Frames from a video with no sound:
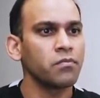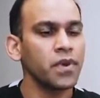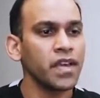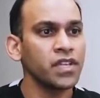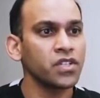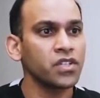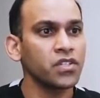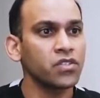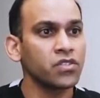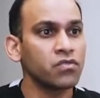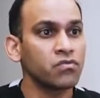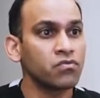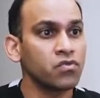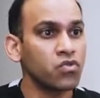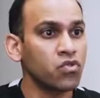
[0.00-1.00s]

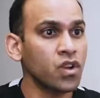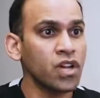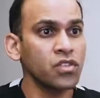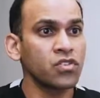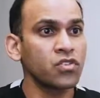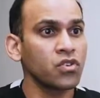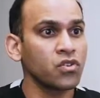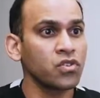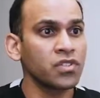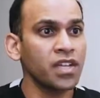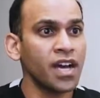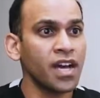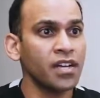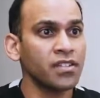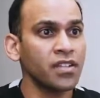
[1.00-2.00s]
patients trust those
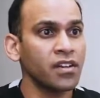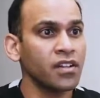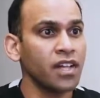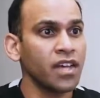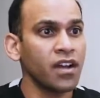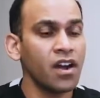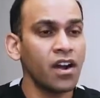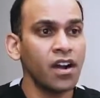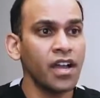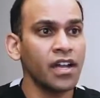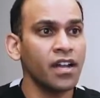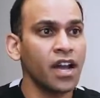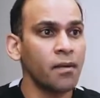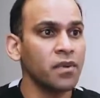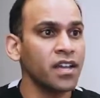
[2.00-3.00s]
docs and are like, all
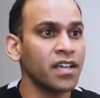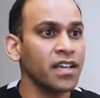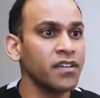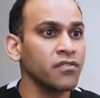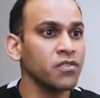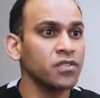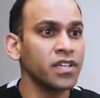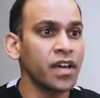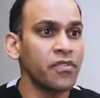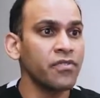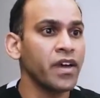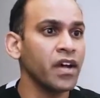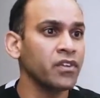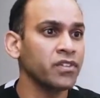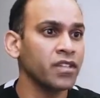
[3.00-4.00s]
right, I'm going to give you $10,000